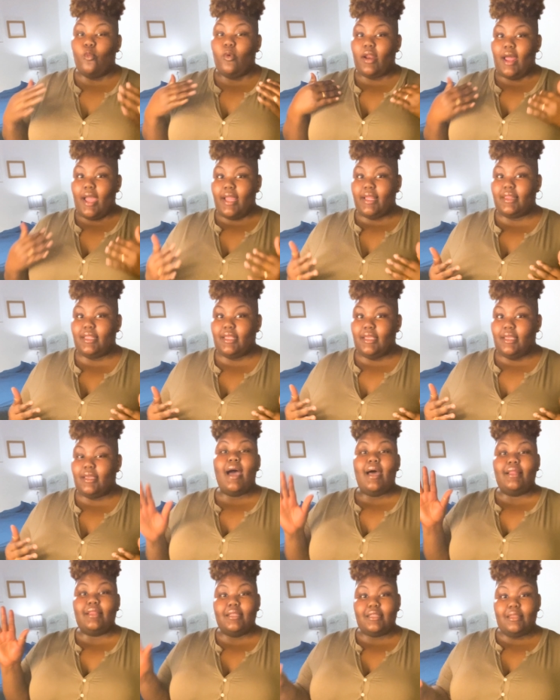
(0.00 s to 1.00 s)
what I think
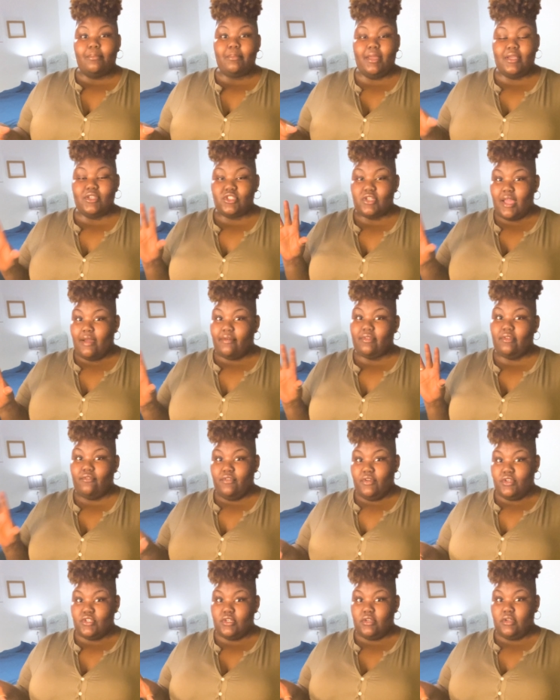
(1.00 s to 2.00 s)
the man should have the
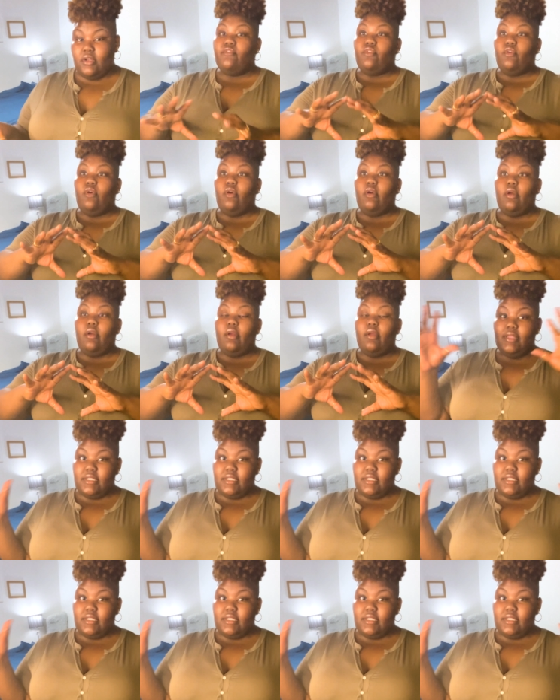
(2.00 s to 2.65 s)
vision for